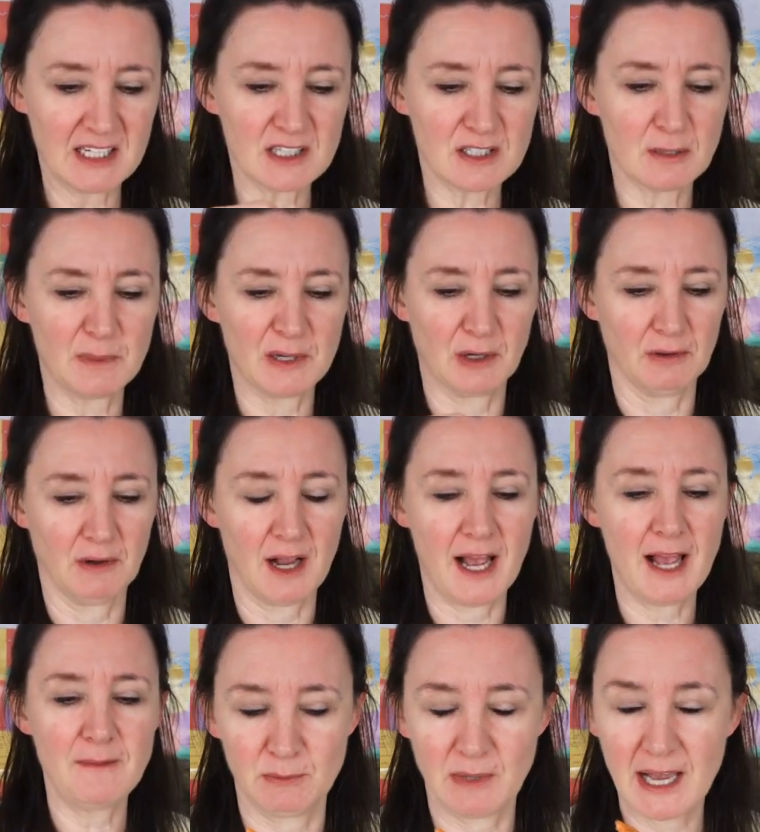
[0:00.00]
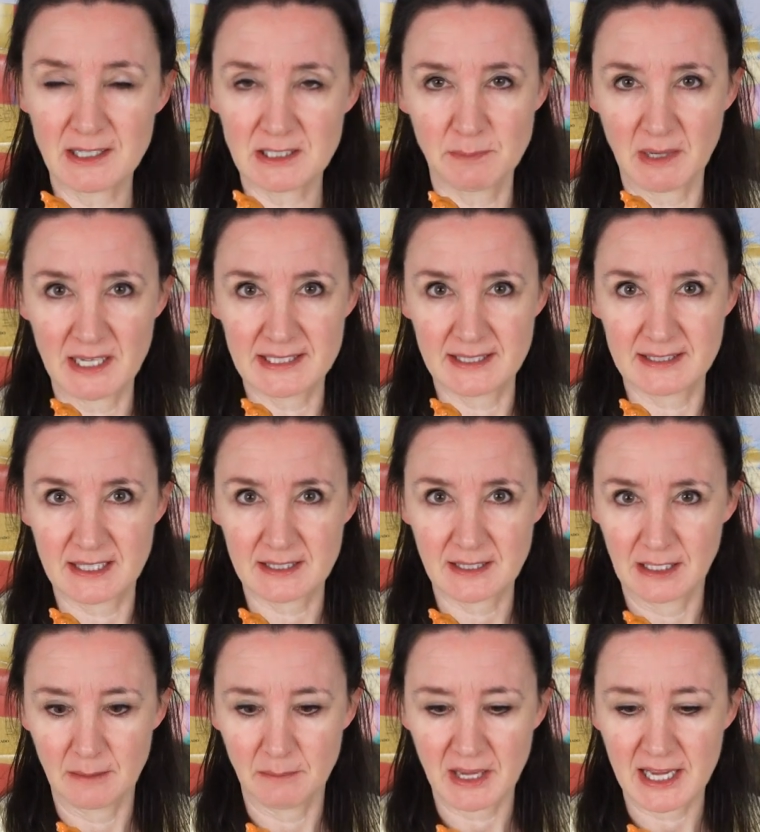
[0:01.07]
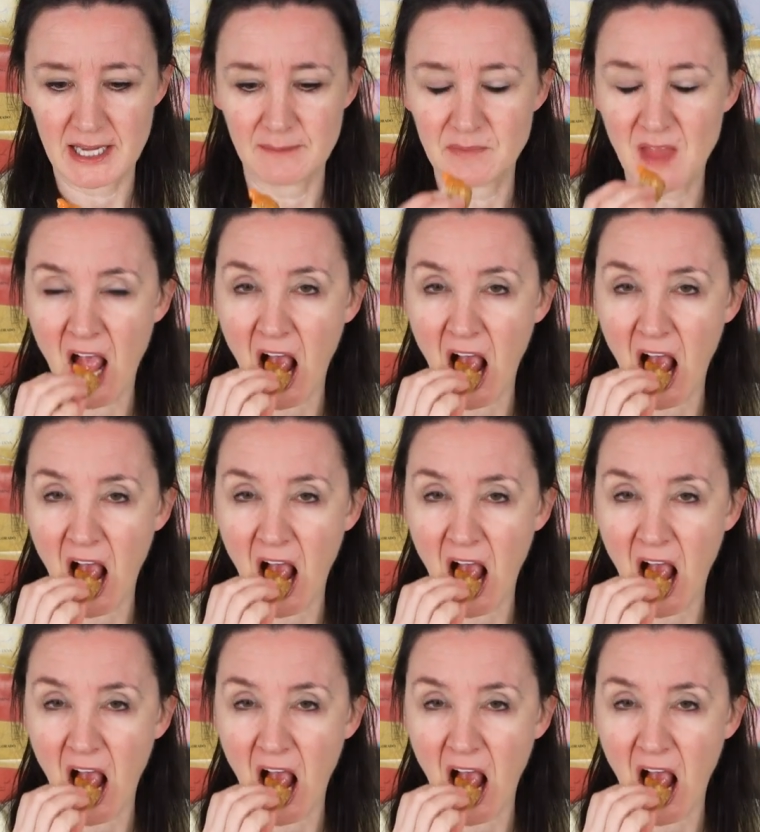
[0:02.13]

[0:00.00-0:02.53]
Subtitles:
it should be all right. How spicy is this gonna be?